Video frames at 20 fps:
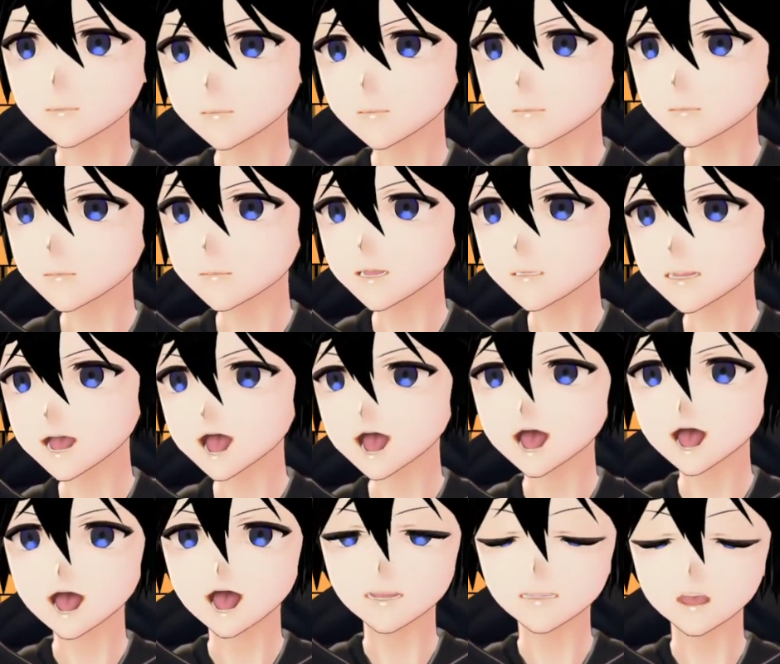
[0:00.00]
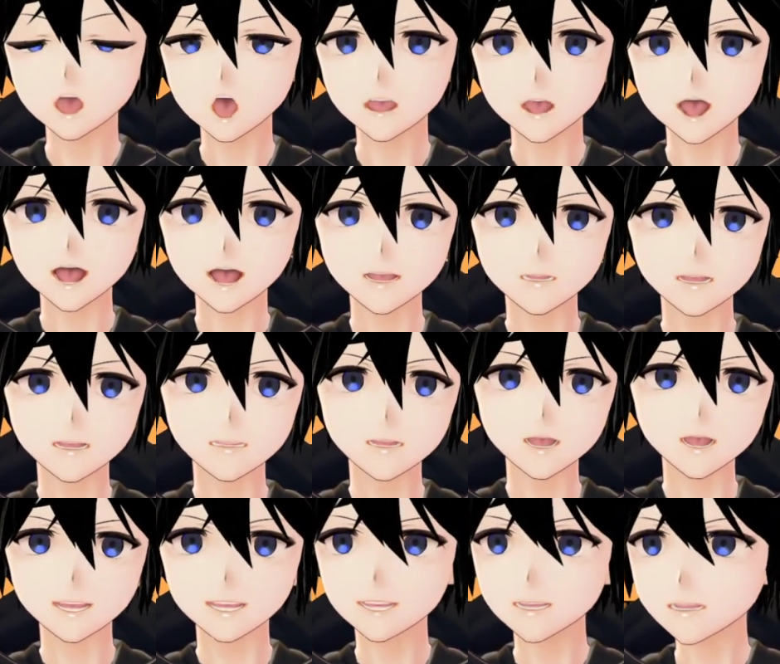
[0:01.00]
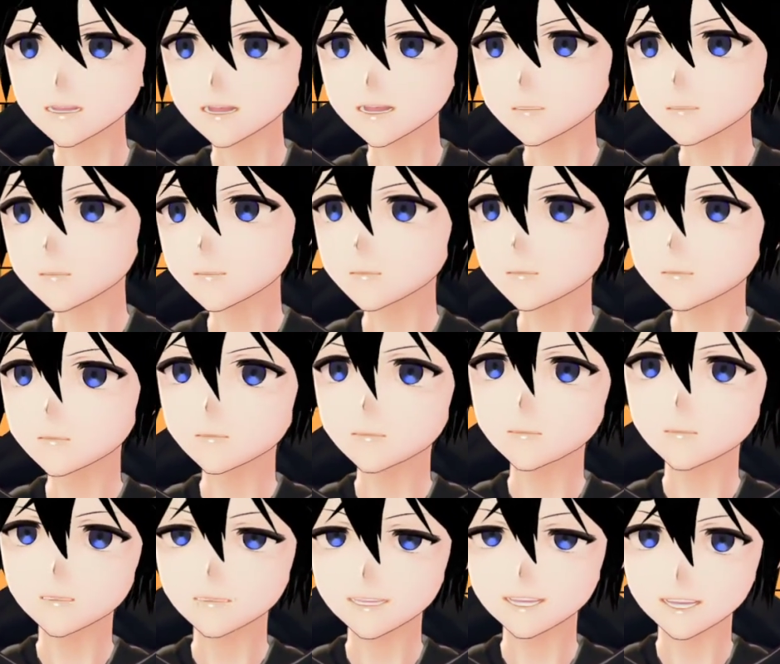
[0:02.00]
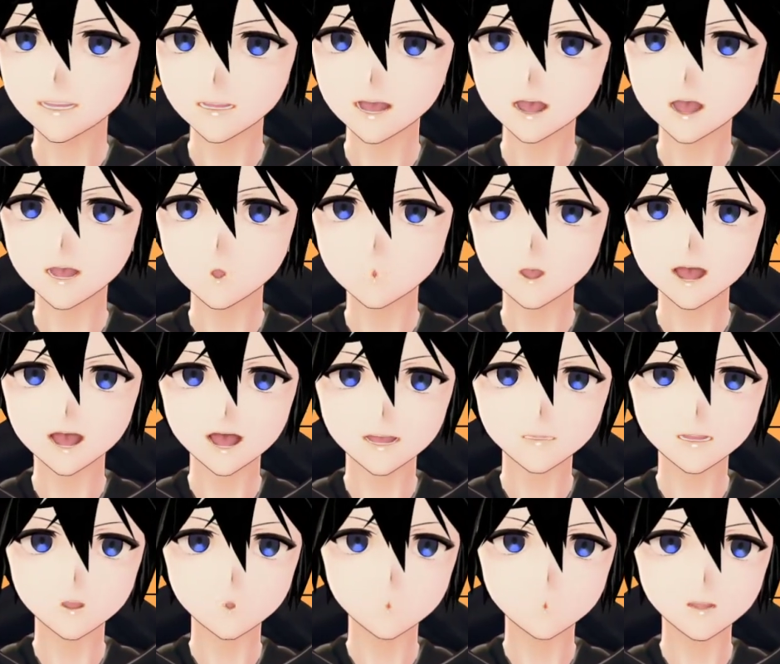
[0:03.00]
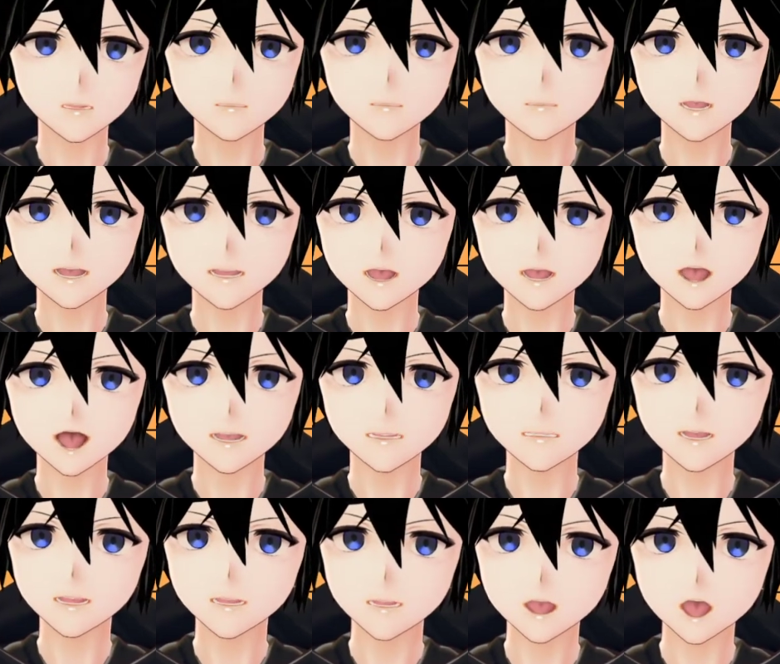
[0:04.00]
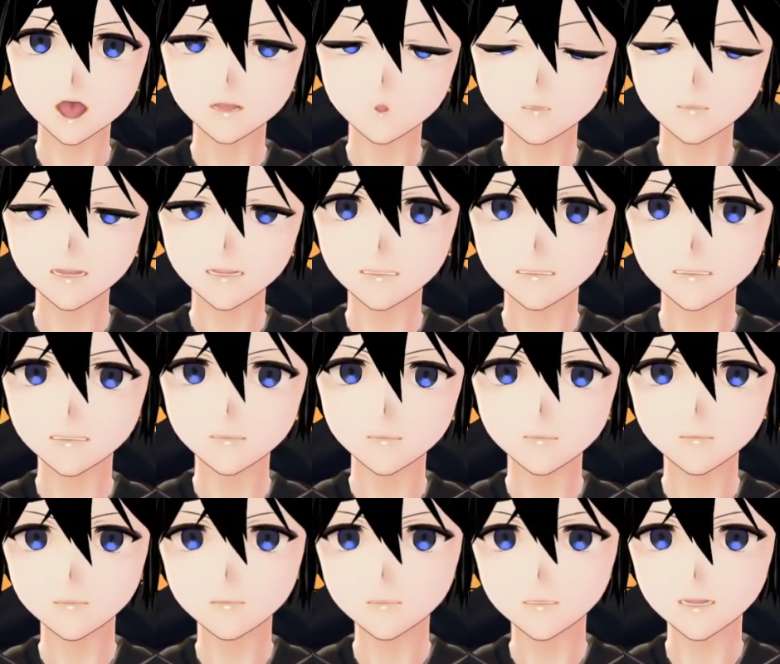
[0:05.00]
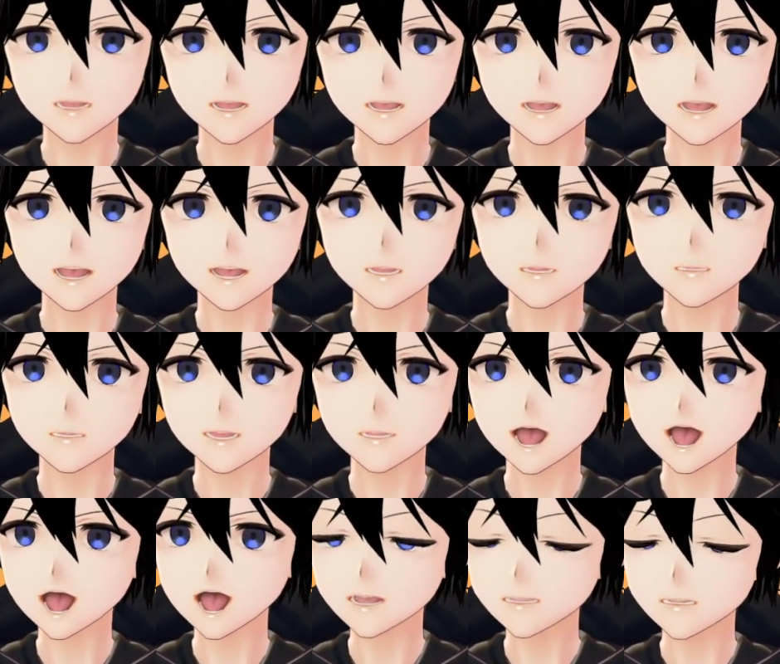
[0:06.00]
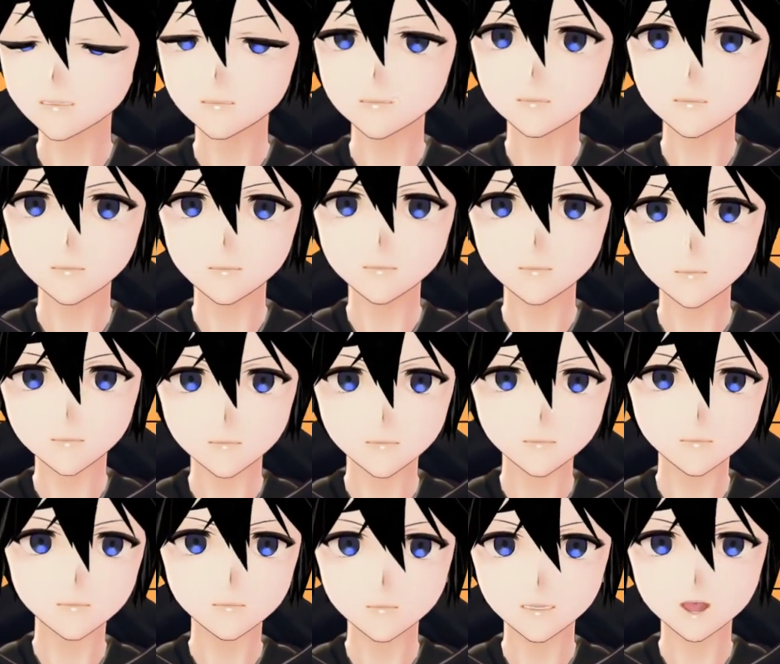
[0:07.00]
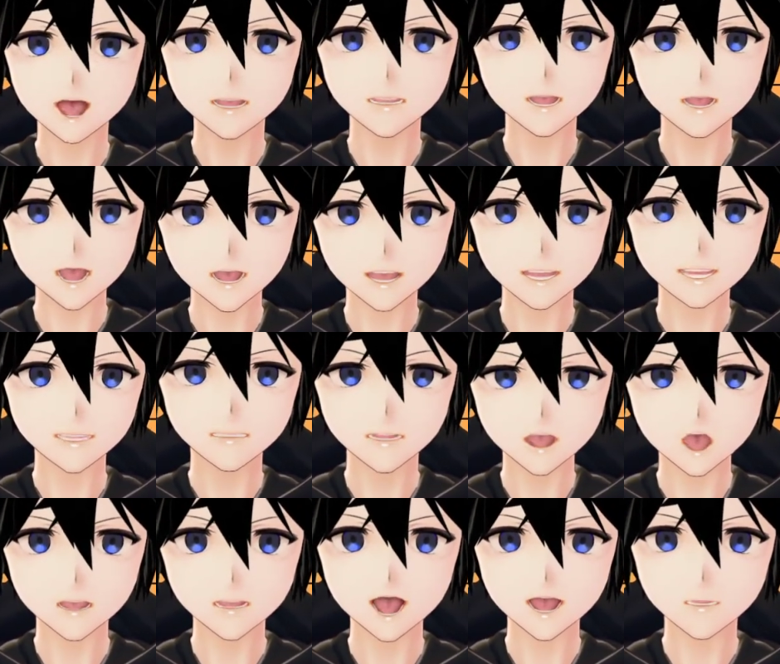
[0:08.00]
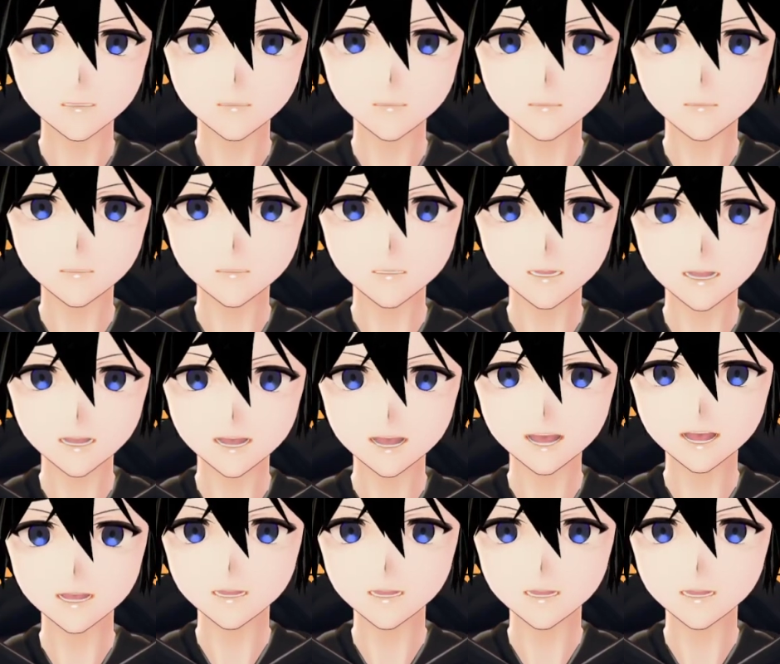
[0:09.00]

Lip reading: Huzzah! Gerald's back once again. Today I'm going to be walking through how I make myself move. Once you've made your model, you